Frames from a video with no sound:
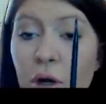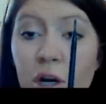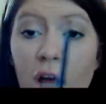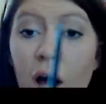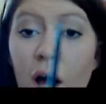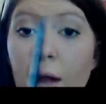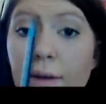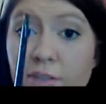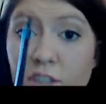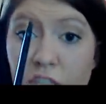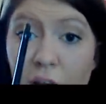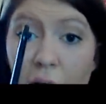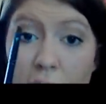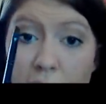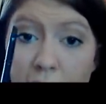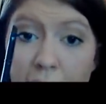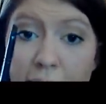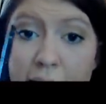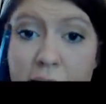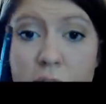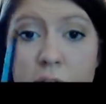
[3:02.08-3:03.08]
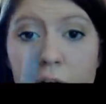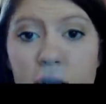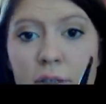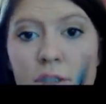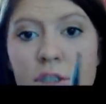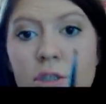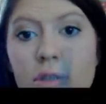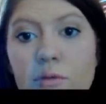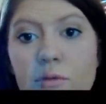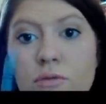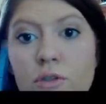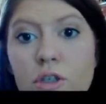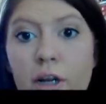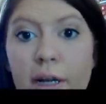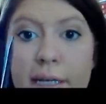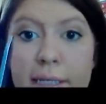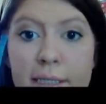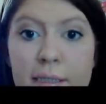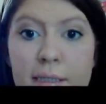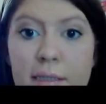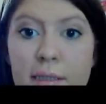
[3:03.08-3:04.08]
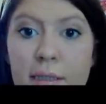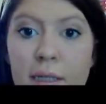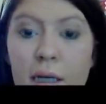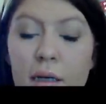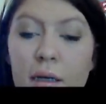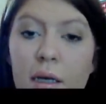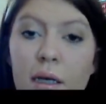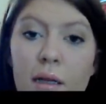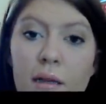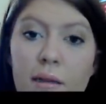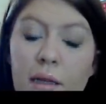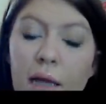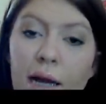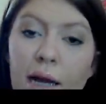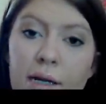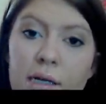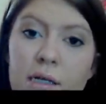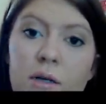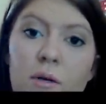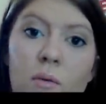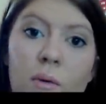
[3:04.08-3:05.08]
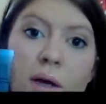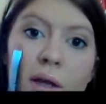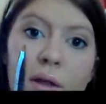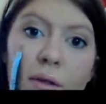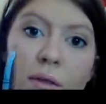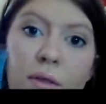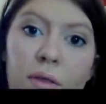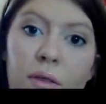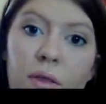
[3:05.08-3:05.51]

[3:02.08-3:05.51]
on gel liner, to trace liner with